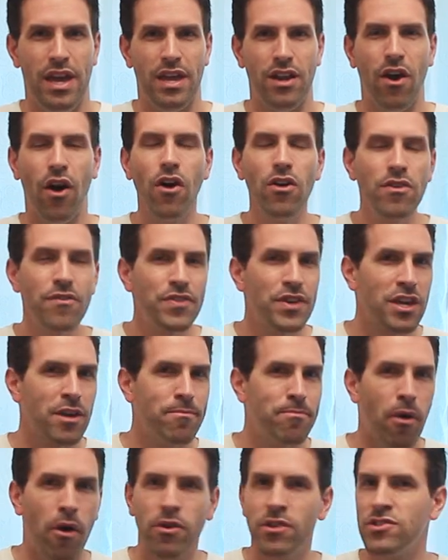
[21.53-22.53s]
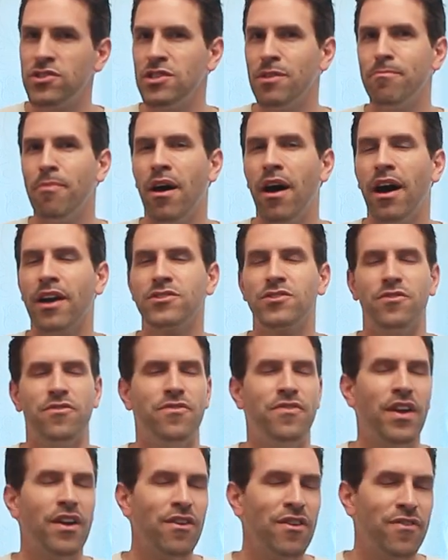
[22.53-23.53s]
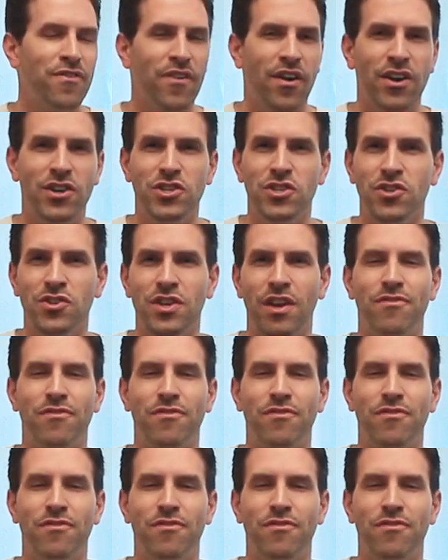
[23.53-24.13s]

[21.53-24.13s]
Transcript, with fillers: and all of the components in the box are very functional,